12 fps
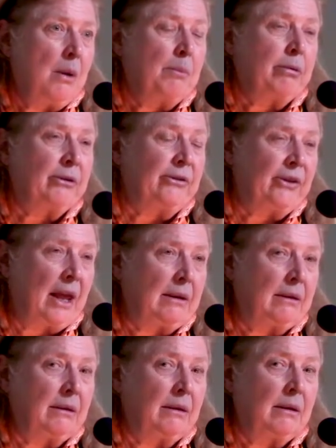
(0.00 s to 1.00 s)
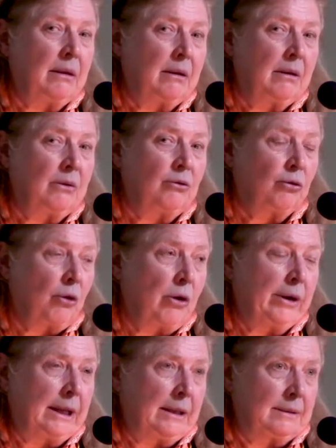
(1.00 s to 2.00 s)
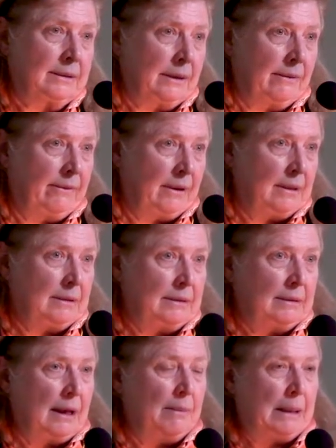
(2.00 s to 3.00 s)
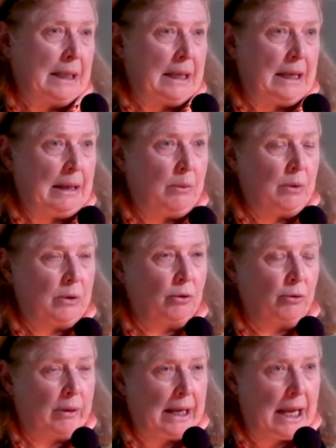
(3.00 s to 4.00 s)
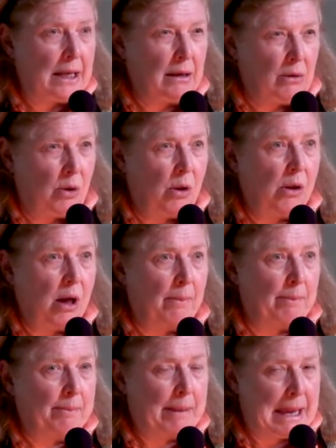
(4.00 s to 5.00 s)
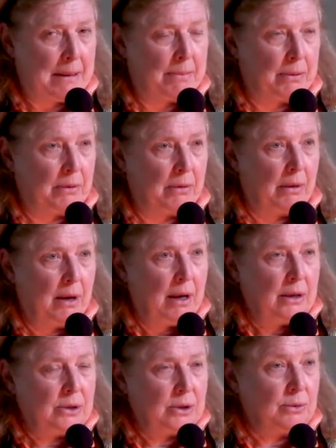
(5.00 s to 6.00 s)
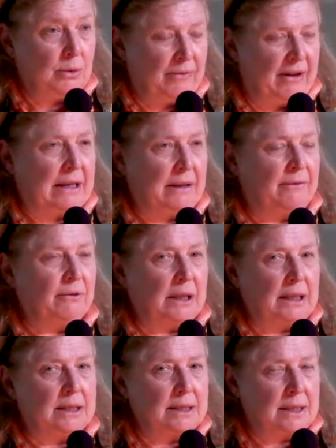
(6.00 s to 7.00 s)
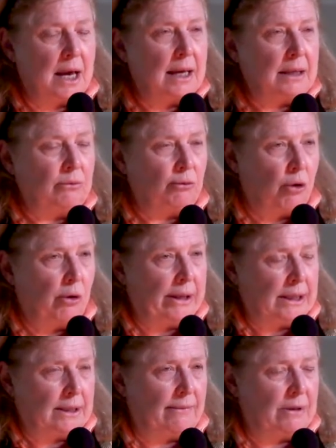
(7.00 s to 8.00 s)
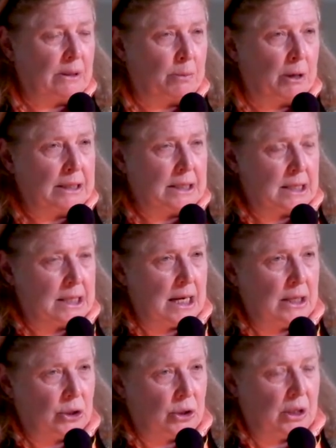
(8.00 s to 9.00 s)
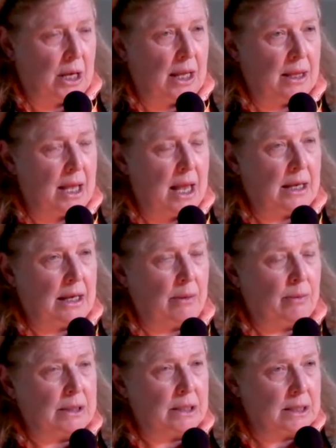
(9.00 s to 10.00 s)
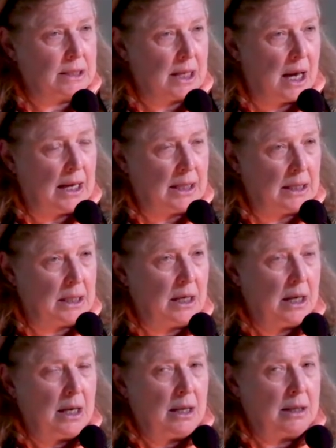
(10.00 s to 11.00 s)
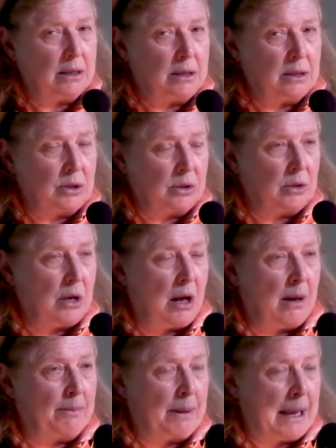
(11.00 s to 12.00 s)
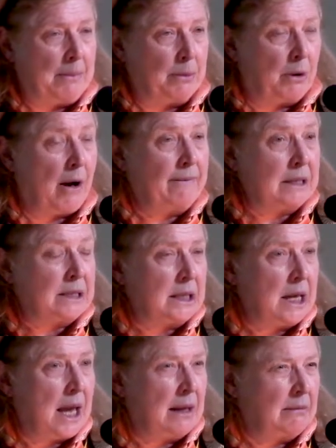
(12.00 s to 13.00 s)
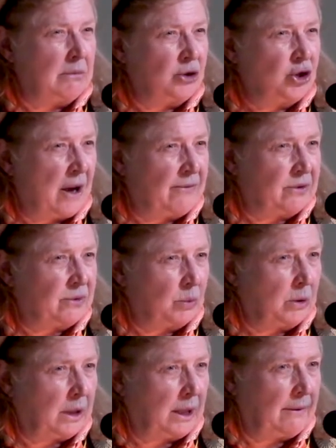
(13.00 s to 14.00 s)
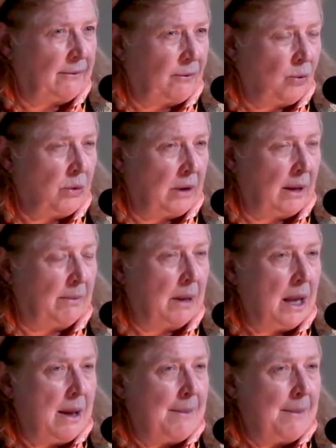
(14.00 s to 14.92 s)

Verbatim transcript: present the drawings of his. I mean, he would create it all on paper, do effectively design drawings of his presentation, and then he would design the dessert on paper. Obviously, he had chefs working for him,